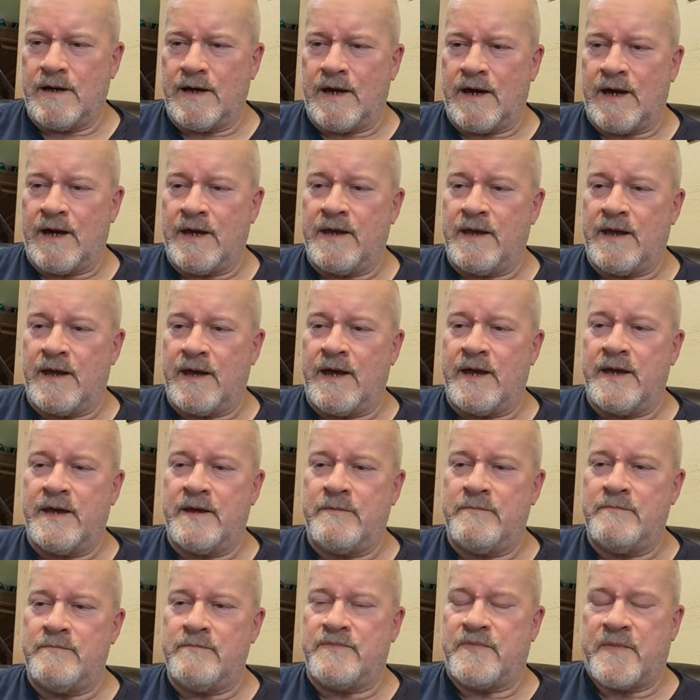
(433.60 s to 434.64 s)
I, I
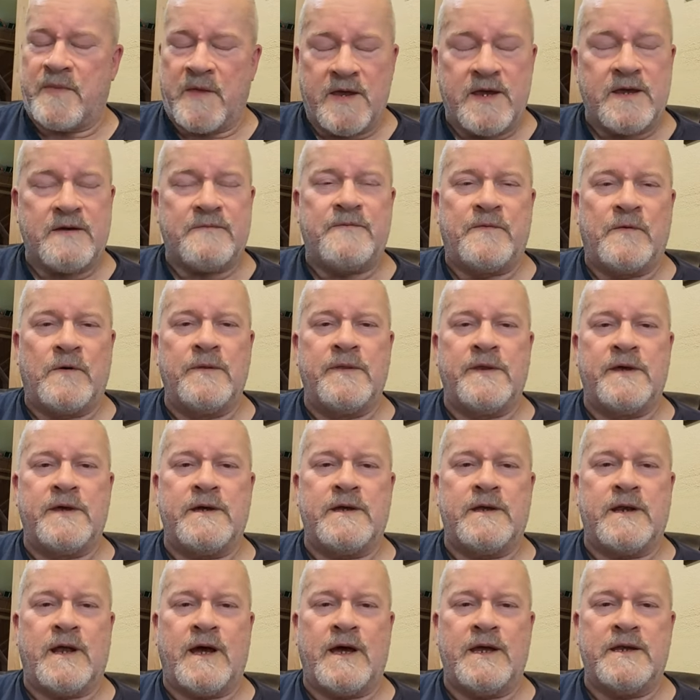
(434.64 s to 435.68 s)
am thankful
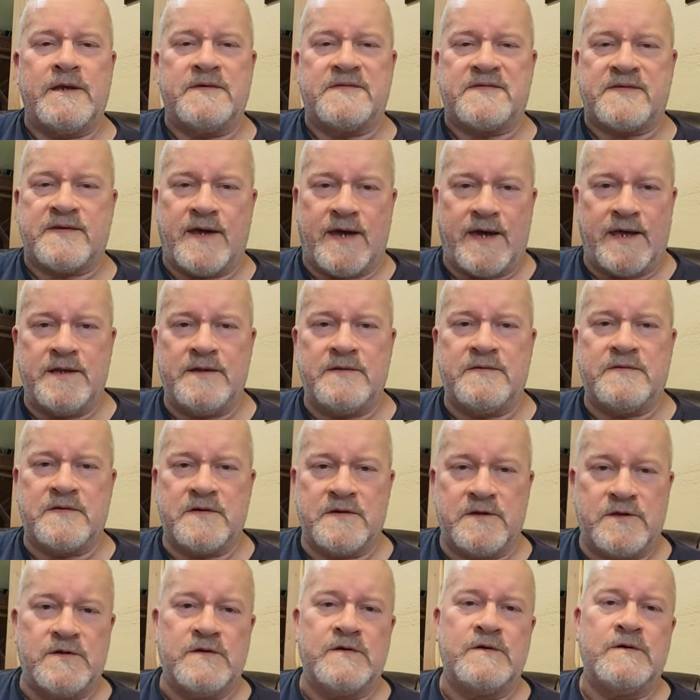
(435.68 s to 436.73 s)
that I decided
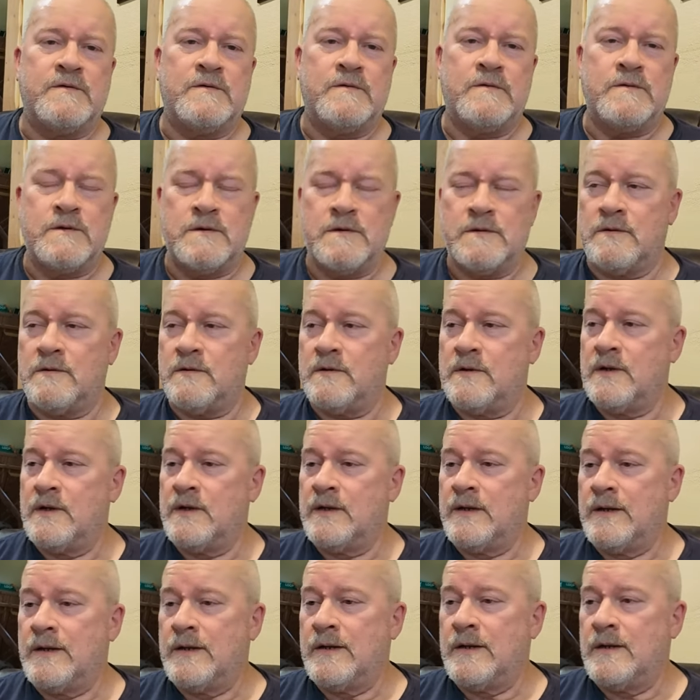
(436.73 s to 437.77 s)
to do,
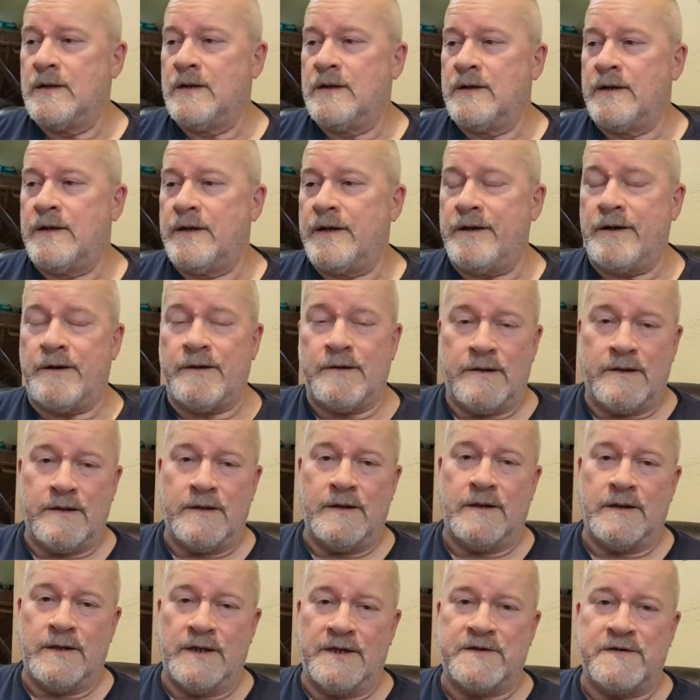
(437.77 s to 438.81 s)
and I'll,
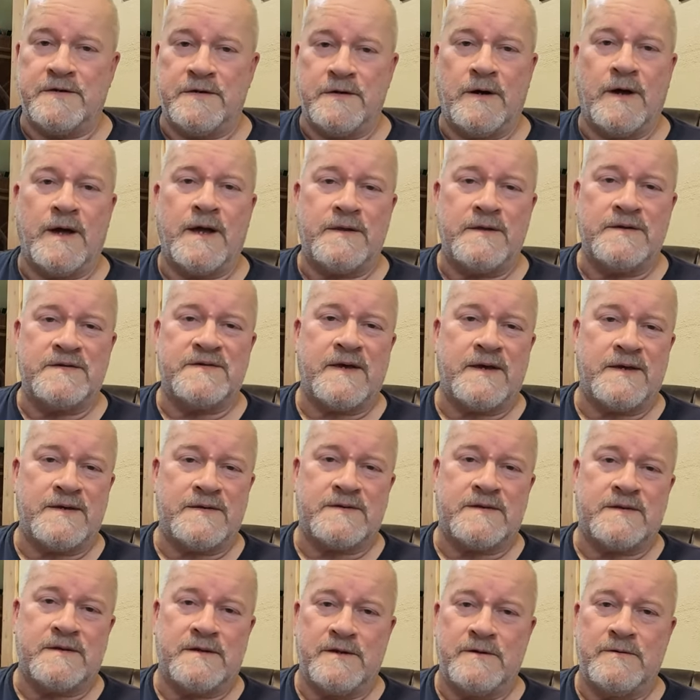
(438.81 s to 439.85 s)
I'll let you know how this
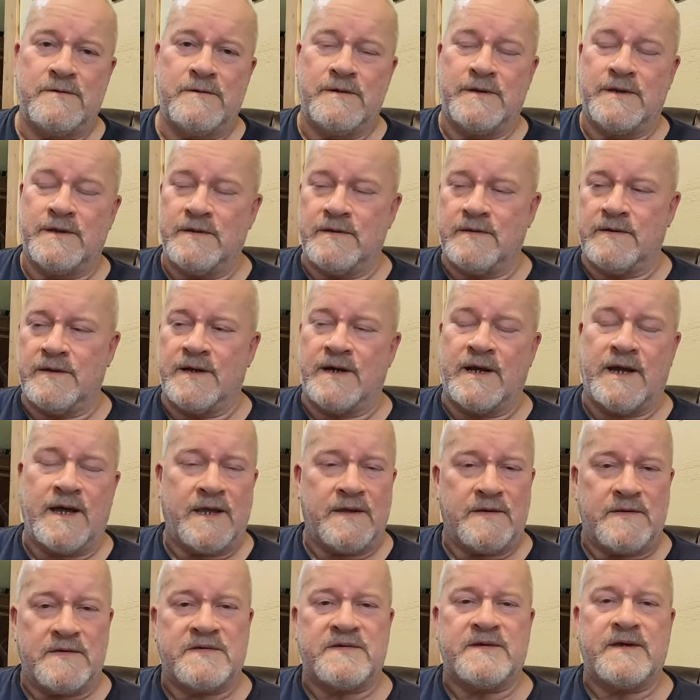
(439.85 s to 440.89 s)
has to do with it, that
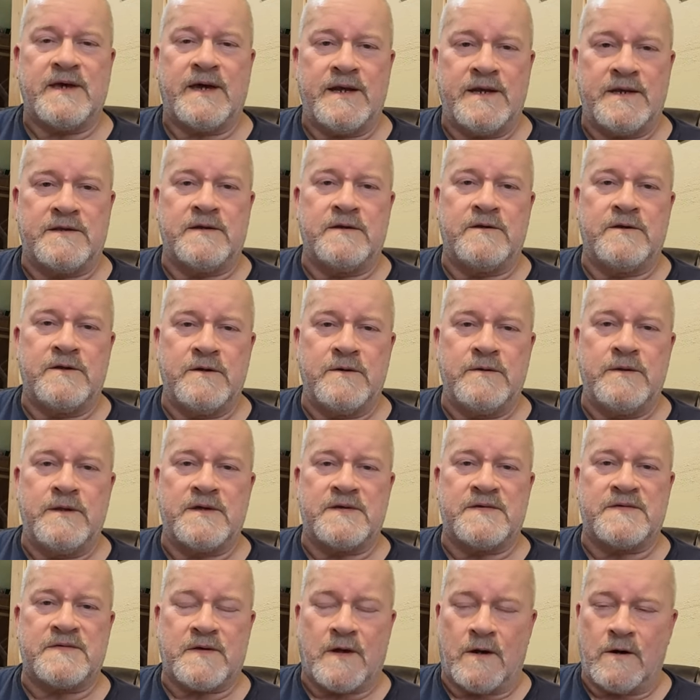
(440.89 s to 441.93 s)
I decided to do
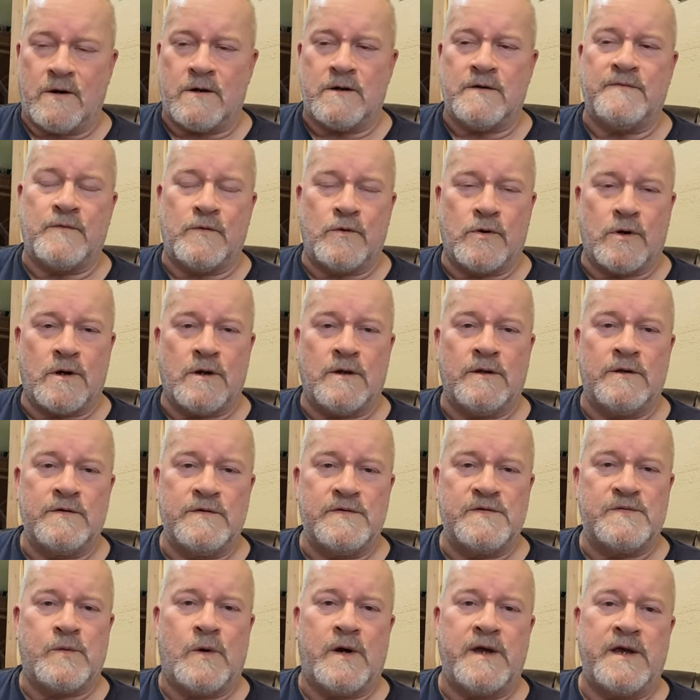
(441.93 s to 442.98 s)
this carnivore and
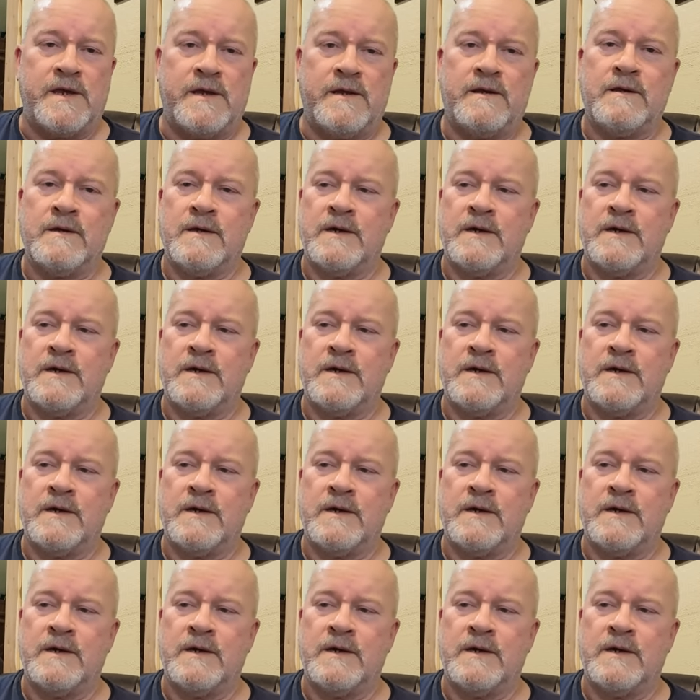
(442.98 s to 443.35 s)
lose weight.